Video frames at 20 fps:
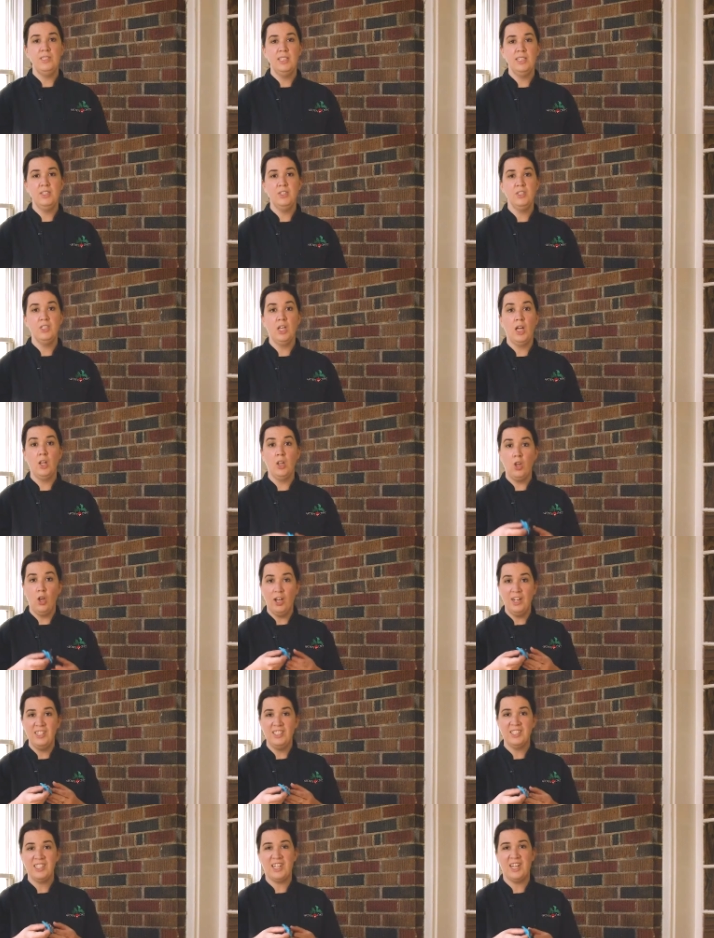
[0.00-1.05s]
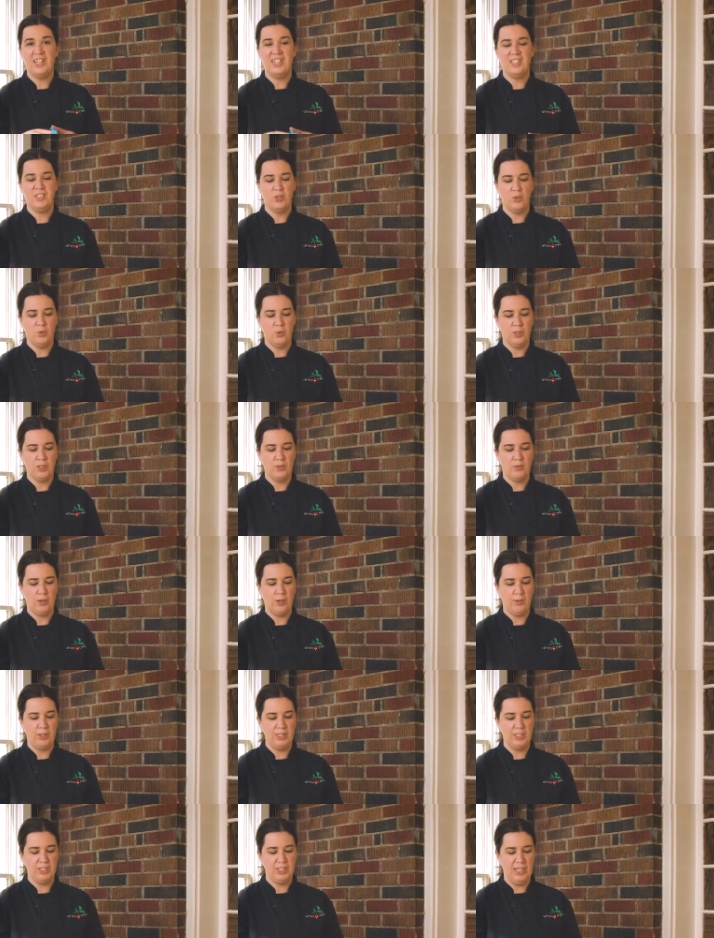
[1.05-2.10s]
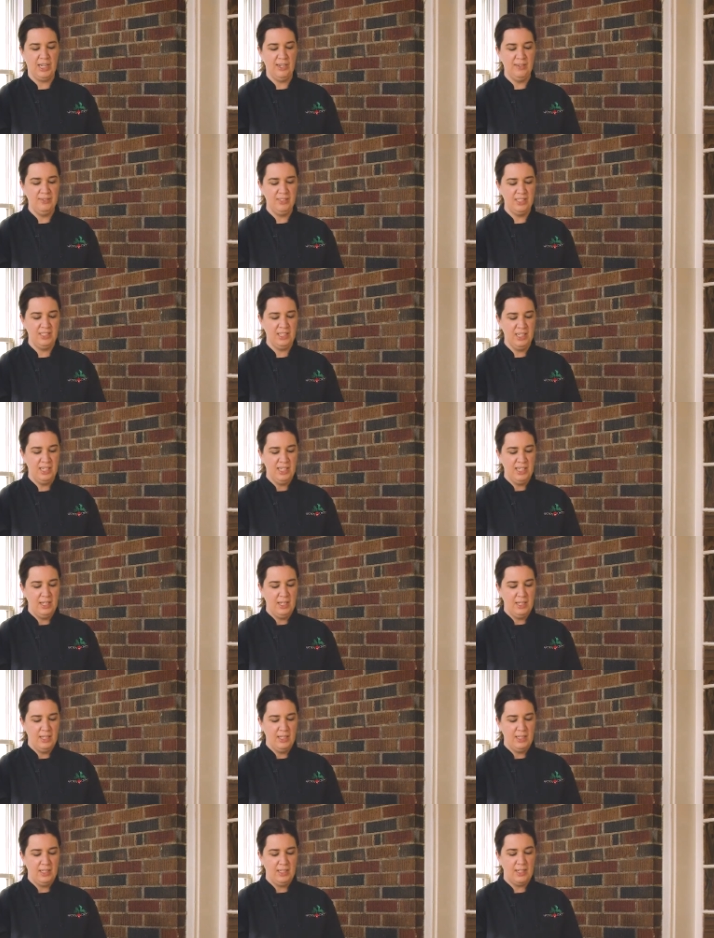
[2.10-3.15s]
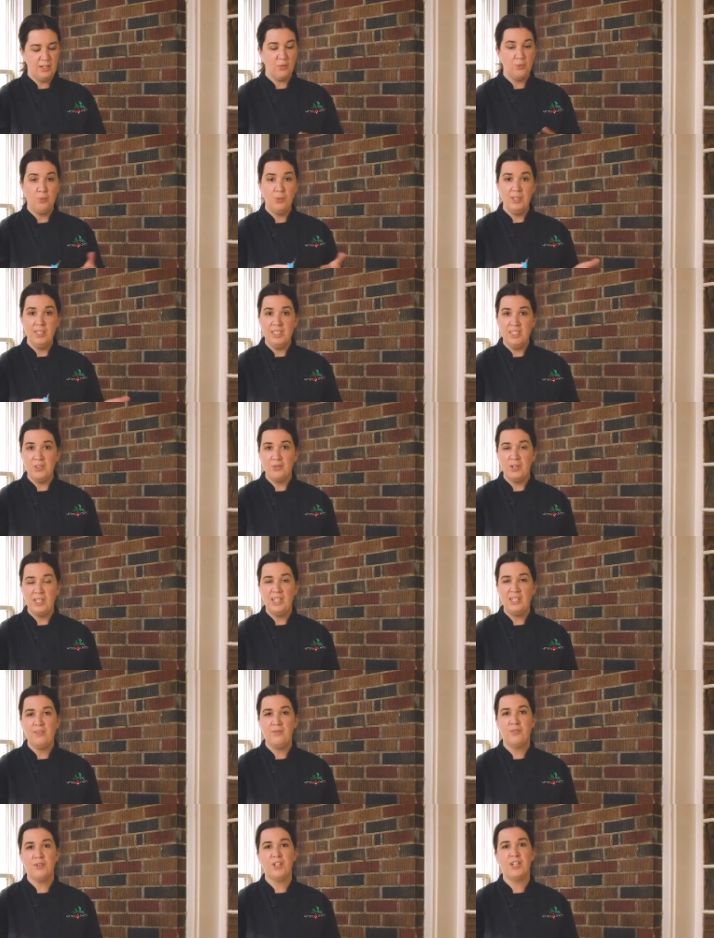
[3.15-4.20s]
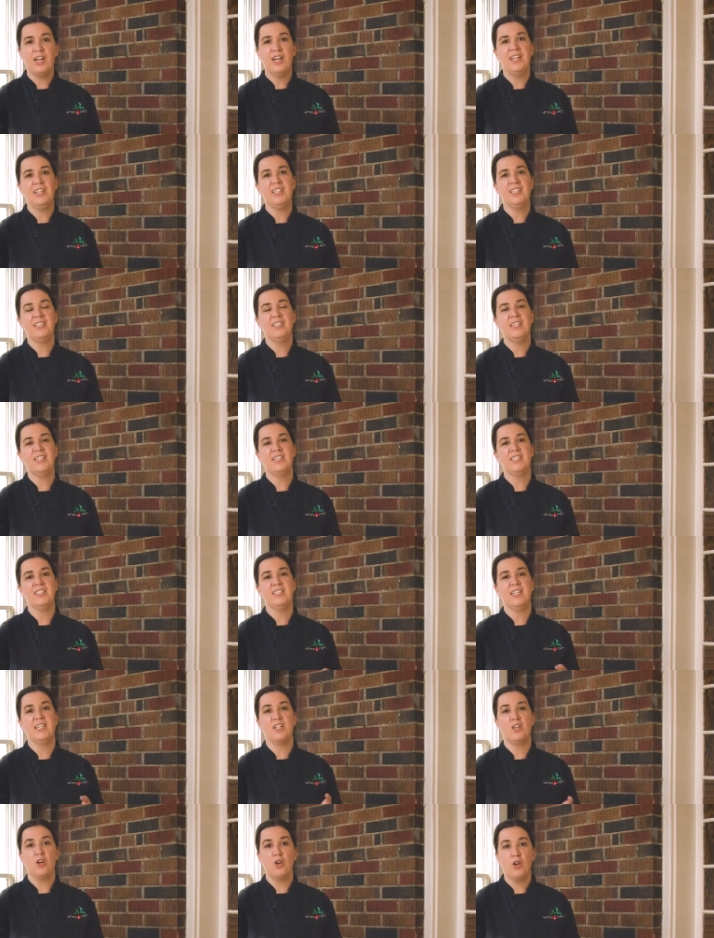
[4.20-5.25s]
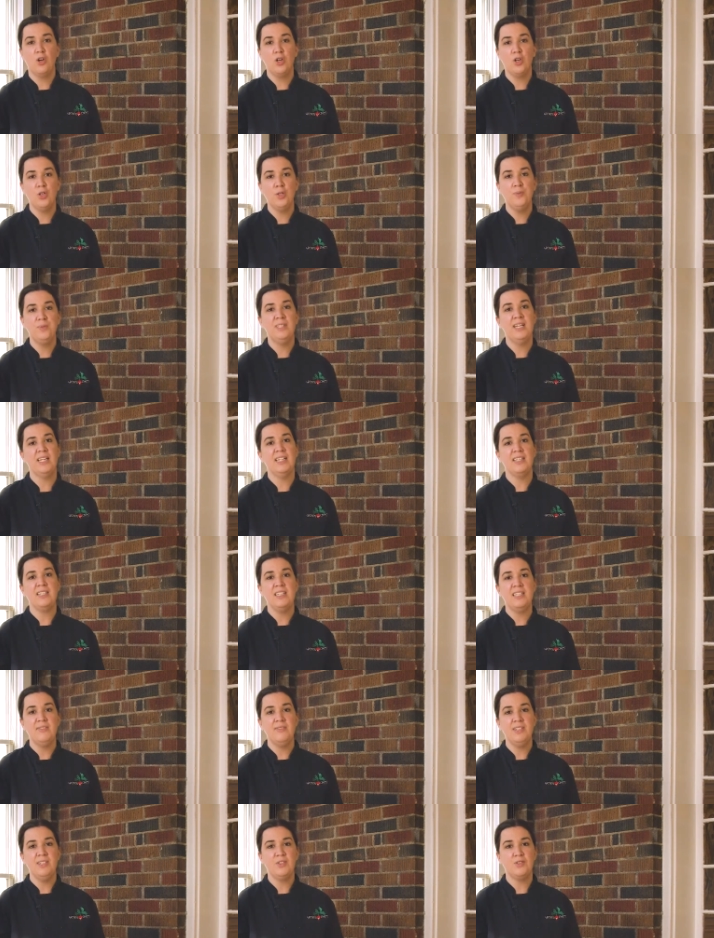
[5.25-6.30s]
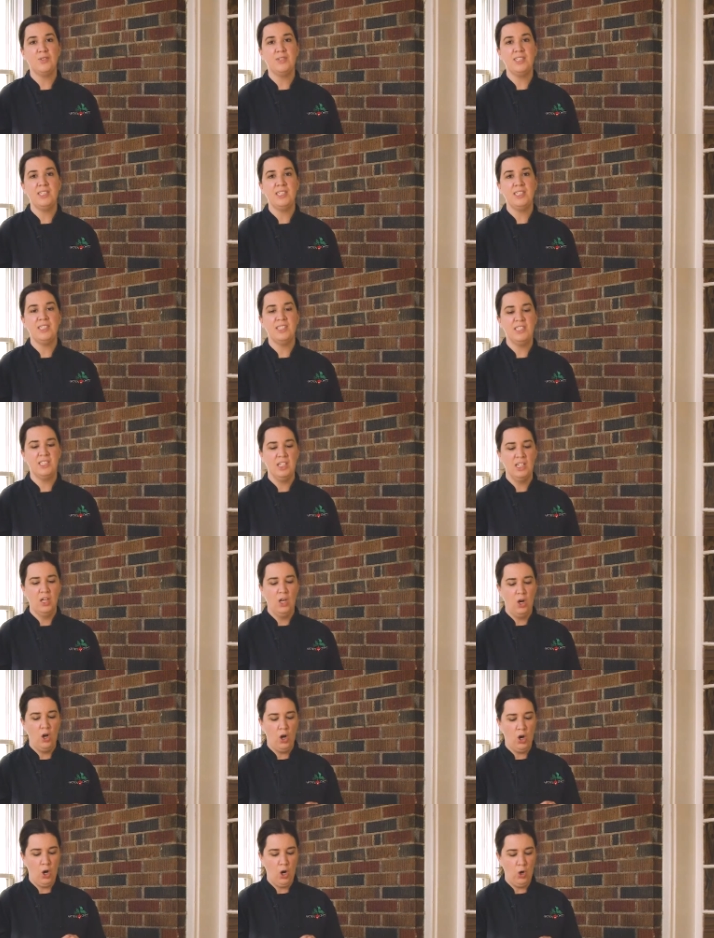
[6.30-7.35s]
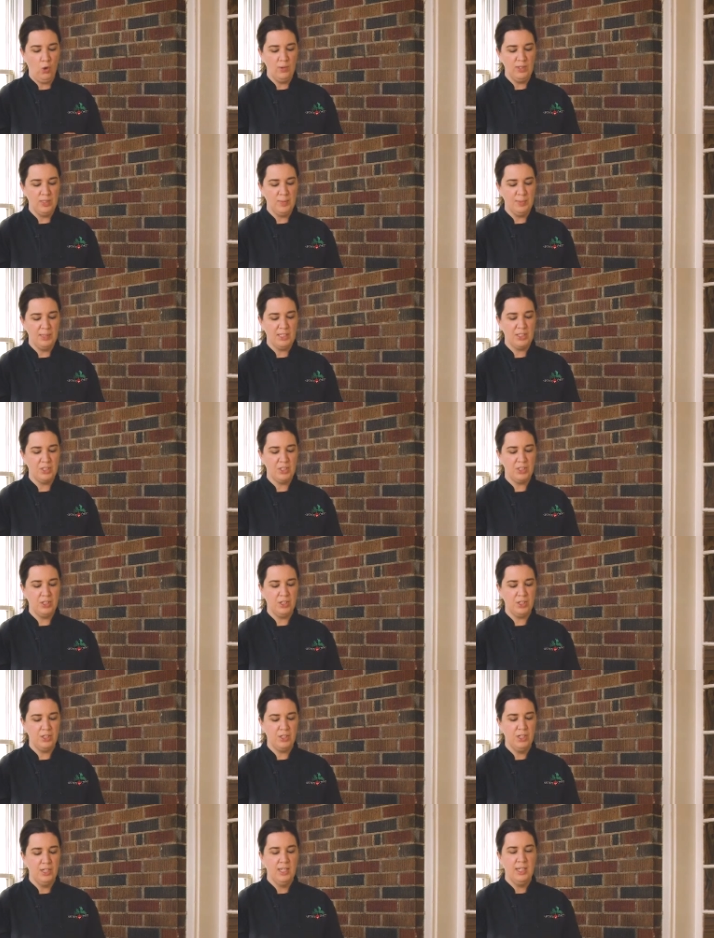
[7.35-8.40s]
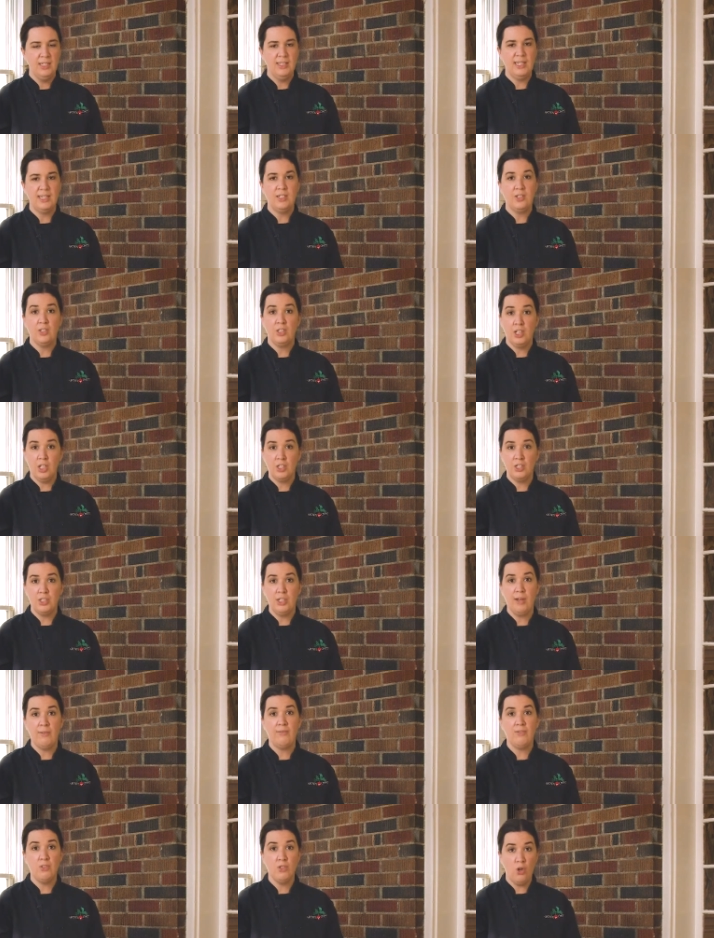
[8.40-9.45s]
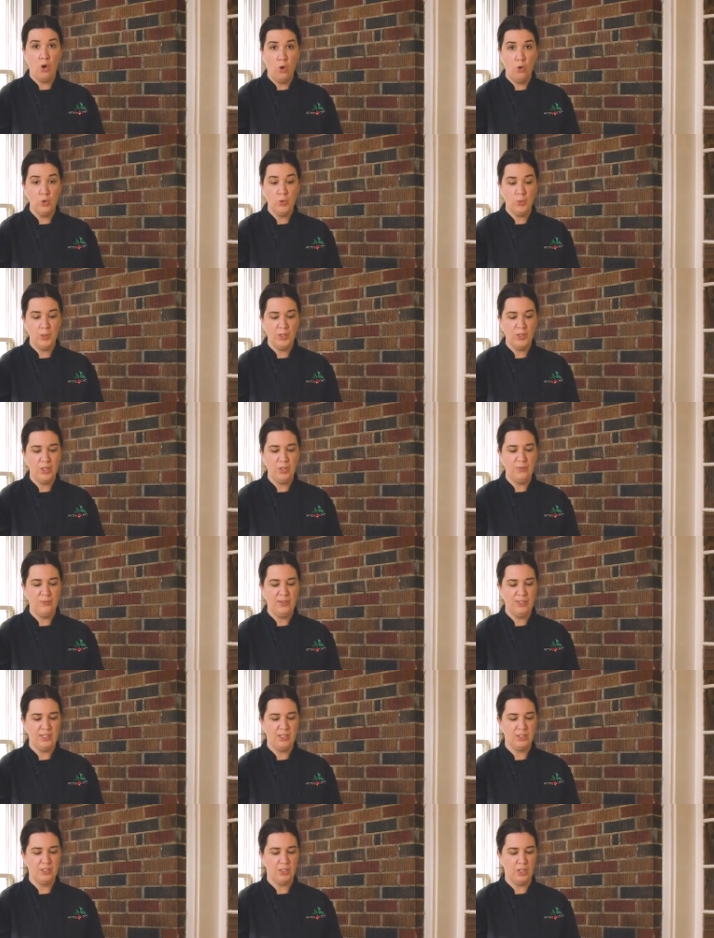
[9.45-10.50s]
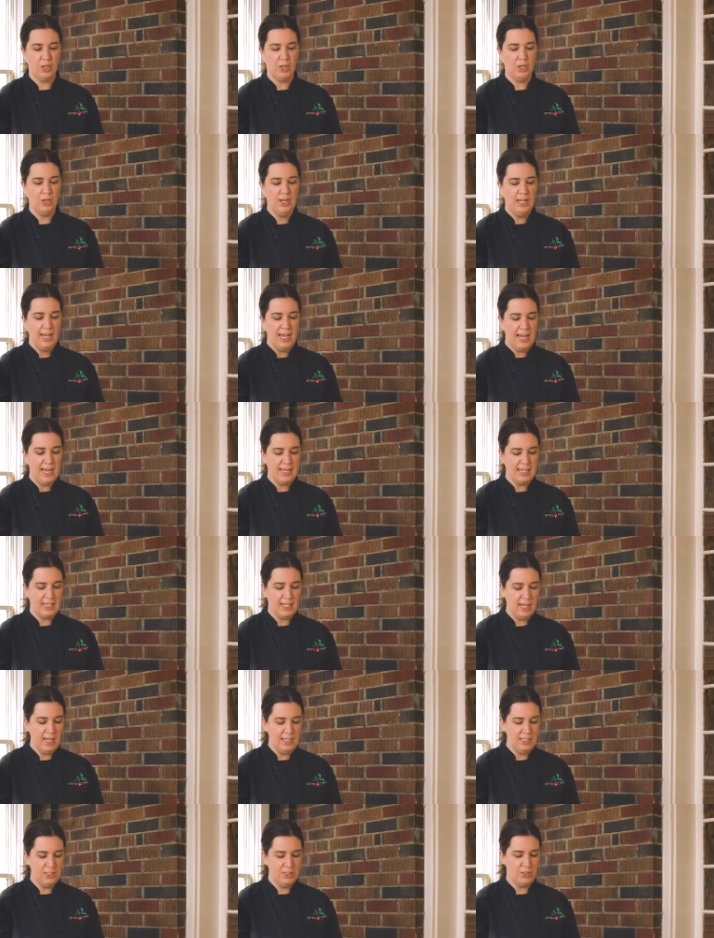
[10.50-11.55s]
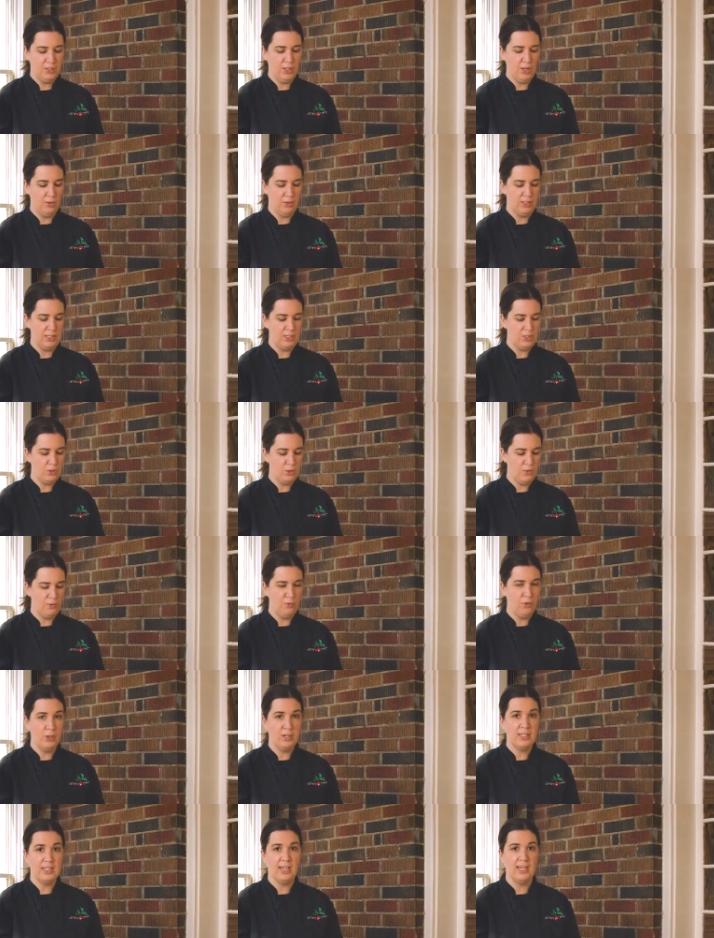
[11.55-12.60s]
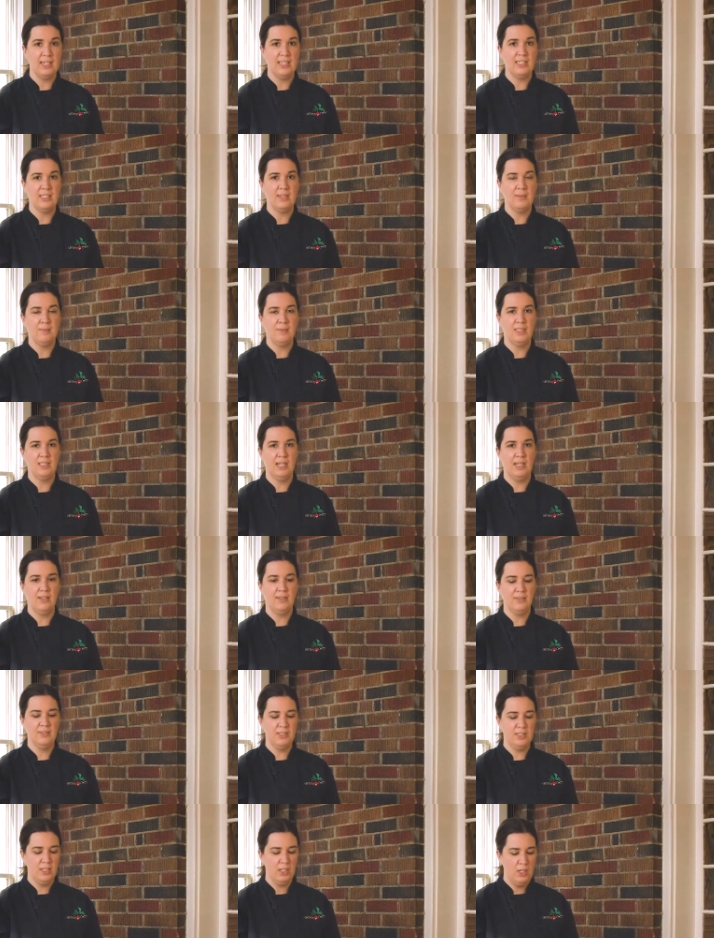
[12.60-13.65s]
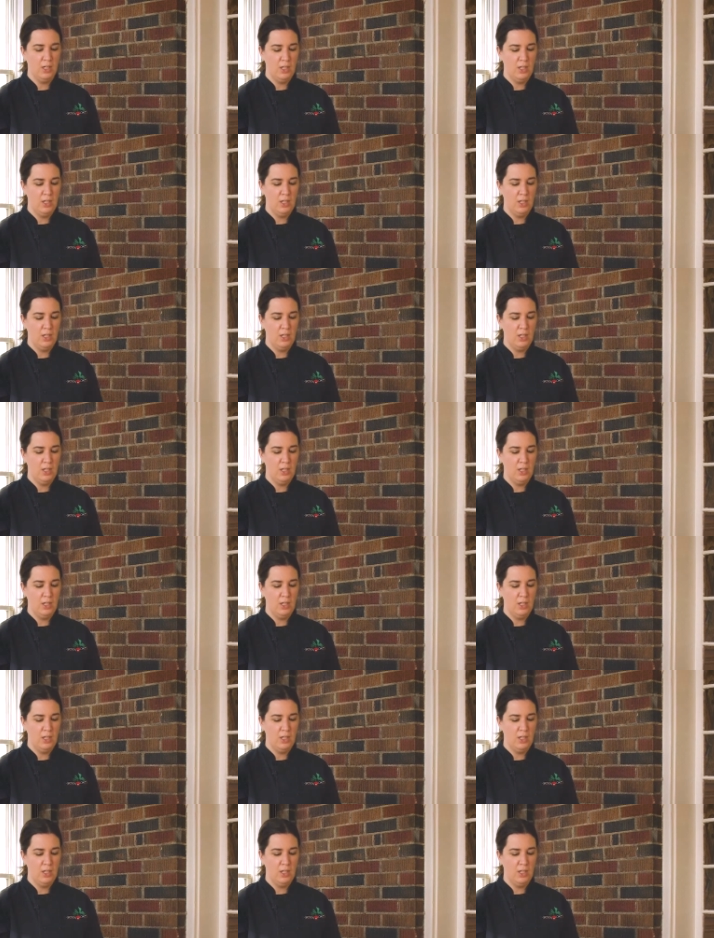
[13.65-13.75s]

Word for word: scissors a lot as a cutting tool at Growing Chefs. They're really great for cutting things like herbs and leafy greens. Always make sure that your young chef knows where their fingers are and cut slowly to avoid cutting themselves.